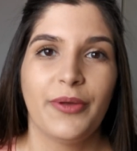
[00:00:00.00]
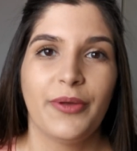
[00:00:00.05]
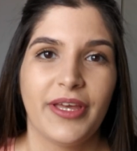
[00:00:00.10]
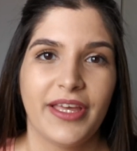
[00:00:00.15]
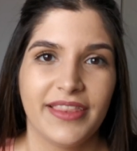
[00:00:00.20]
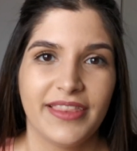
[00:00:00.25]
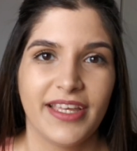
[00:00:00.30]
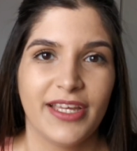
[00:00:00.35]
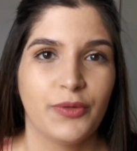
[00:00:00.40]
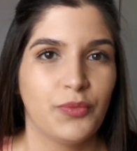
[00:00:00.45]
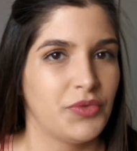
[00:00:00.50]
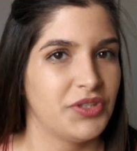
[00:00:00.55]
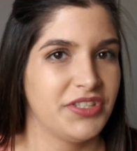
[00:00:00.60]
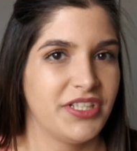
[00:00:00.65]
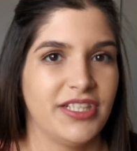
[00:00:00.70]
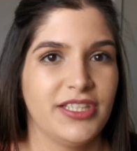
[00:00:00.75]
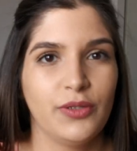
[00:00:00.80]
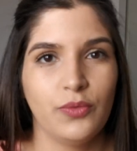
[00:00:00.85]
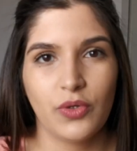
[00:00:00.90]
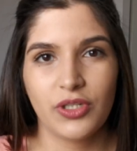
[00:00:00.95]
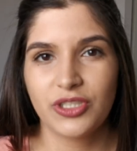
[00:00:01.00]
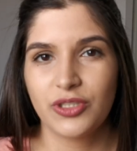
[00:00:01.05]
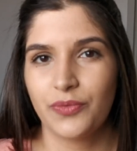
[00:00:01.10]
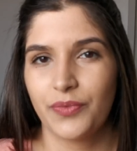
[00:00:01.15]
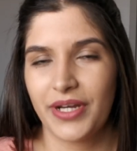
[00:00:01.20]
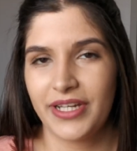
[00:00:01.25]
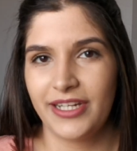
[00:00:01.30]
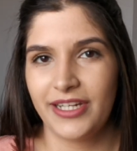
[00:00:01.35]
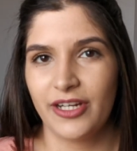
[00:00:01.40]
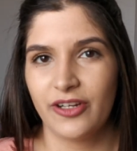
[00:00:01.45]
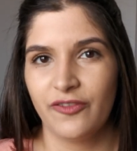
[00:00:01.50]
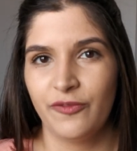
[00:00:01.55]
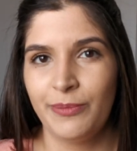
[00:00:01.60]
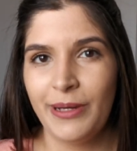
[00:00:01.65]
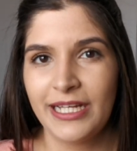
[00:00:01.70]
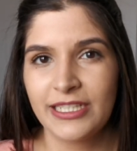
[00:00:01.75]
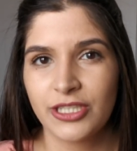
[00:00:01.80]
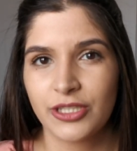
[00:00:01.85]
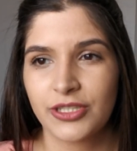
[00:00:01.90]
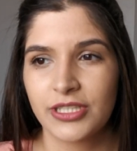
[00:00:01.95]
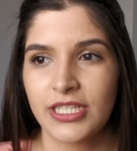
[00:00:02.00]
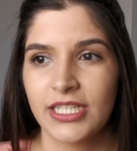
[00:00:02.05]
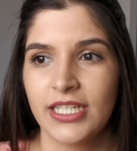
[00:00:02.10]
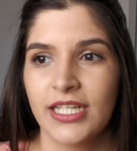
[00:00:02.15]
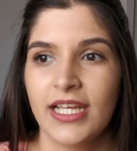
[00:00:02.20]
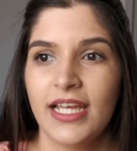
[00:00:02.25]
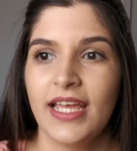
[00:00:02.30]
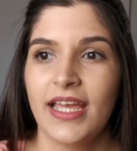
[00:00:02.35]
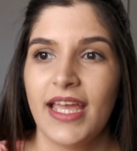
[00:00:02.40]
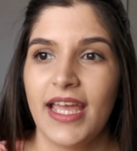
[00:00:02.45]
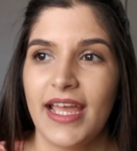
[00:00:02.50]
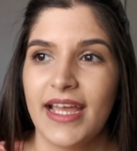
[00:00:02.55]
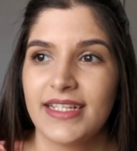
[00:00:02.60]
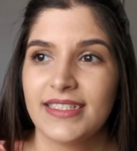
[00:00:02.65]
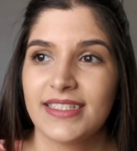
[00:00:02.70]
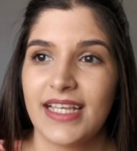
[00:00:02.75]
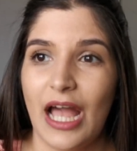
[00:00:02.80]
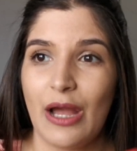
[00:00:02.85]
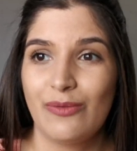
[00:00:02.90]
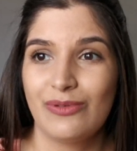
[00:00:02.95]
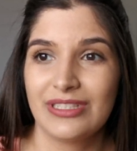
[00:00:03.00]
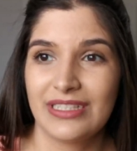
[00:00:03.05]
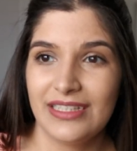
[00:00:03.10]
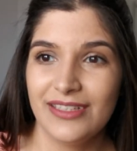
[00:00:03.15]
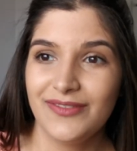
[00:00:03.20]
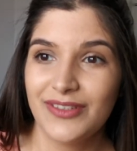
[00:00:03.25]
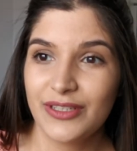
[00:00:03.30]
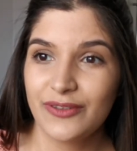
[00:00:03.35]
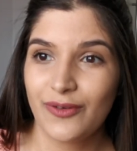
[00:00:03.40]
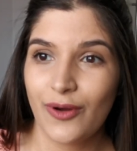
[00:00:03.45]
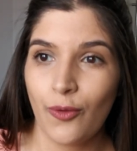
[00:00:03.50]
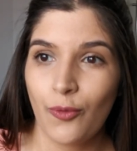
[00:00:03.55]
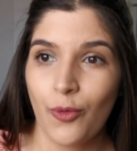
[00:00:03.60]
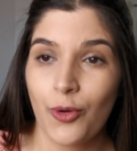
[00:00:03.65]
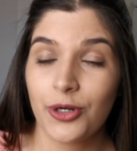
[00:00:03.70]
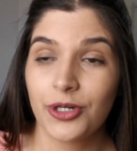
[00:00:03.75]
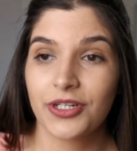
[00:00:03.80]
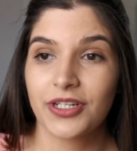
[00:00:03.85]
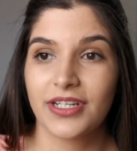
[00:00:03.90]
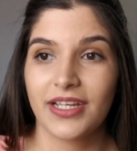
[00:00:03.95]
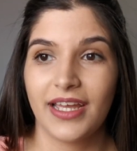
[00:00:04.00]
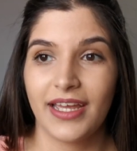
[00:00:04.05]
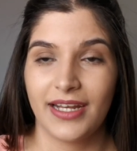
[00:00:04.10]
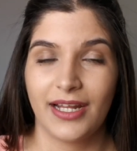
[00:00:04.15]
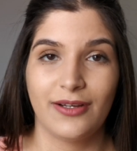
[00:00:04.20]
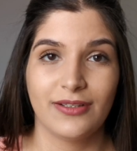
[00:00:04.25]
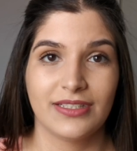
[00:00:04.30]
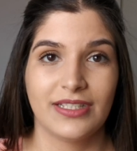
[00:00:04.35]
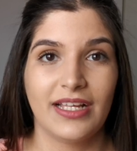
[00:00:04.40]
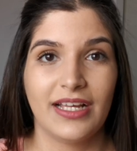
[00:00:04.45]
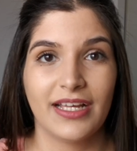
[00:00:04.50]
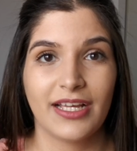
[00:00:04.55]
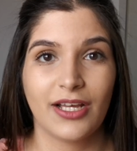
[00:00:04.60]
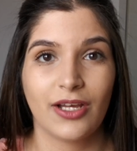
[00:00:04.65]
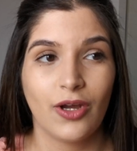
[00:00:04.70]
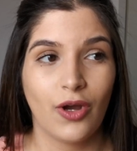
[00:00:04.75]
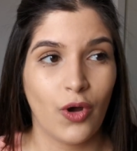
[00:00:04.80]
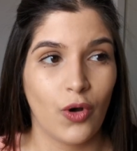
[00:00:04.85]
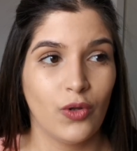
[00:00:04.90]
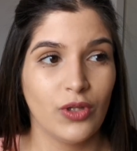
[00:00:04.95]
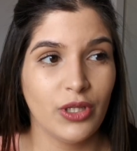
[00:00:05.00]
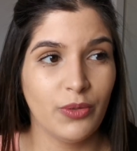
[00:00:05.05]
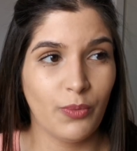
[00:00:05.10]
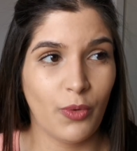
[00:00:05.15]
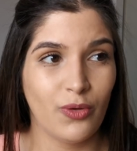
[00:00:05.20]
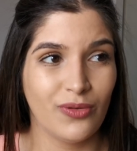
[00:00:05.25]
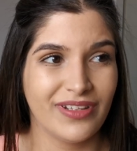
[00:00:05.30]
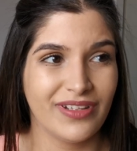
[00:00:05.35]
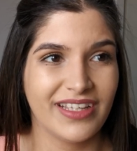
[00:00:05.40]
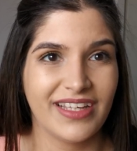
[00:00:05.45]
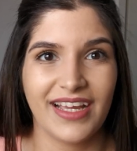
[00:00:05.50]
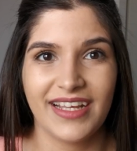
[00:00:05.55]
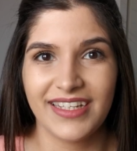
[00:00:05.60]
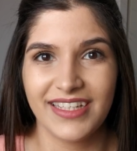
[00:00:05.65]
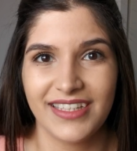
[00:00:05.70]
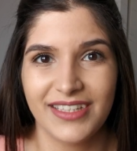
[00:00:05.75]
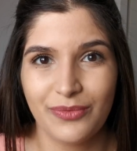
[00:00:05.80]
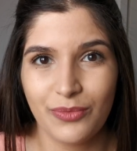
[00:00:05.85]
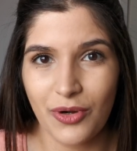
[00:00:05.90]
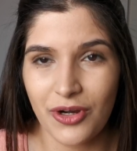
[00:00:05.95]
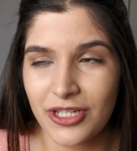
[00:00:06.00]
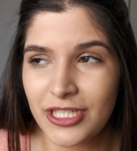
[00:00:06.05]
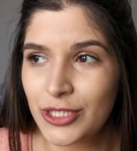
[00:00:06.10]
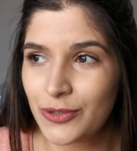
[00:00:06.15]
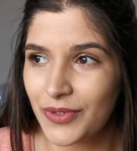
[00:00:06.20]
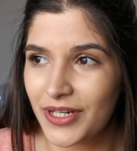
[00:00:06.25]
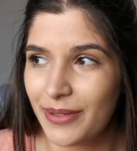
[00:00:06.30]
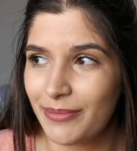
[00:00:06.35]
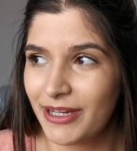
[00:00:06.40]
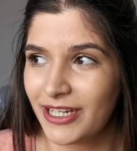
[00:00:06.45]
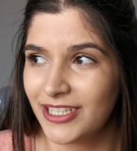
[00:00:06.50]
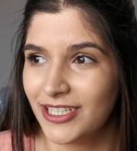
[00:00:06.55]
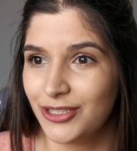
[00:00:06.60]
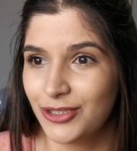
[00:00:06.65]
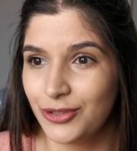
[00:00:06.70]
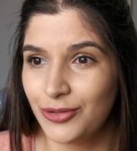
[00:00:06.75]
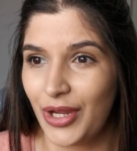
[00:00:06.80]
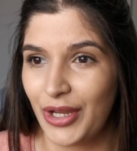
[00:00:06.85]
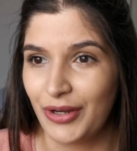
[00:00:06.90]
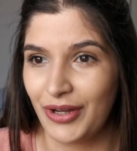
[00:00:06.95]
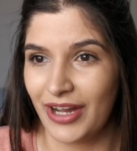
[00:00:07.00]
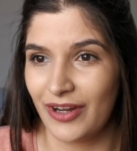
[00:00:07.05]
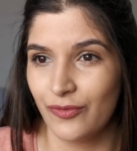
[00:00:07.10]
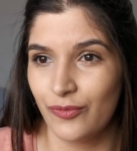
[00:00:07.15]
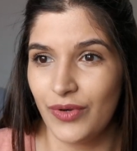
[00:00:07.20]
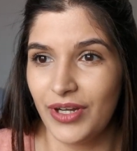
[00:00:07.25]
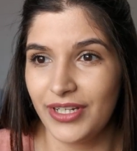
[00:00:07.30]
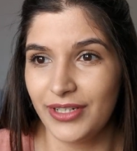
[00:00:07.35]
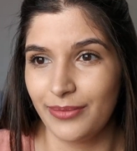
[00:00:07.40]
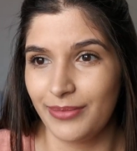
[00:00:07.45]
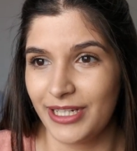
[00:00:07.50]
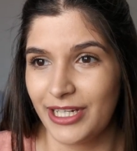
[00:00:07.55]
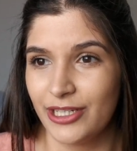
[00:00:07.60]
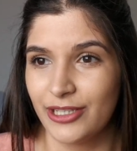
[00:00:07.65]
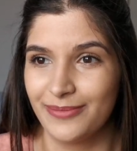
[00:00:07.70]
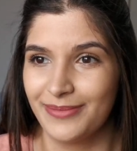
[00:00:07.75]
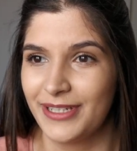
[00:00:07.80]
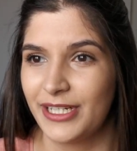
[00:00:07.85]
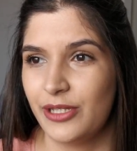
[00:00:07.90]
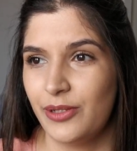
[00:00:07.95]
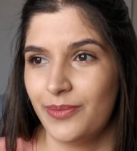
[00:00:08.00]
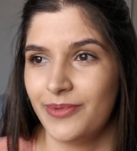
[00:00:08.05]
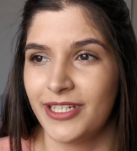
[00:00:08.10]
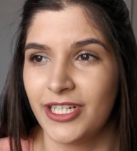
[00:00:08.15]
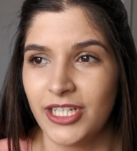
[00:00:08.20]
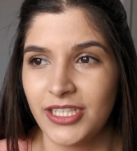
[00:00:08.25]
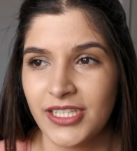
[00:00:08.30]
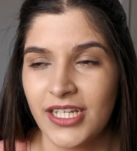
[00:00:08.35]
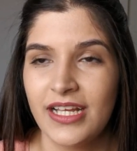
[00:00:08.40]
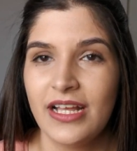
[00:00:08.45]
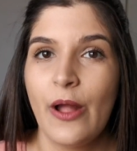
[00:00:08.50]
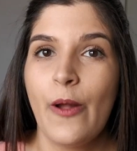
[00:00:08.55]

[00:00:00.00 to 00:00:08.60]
And then one day the watch ran out of battery and I was leaving for work and I was like, holy moly, I need a watch. What am I going to do? I don't have one. Oh my God, oh my God, oh my God.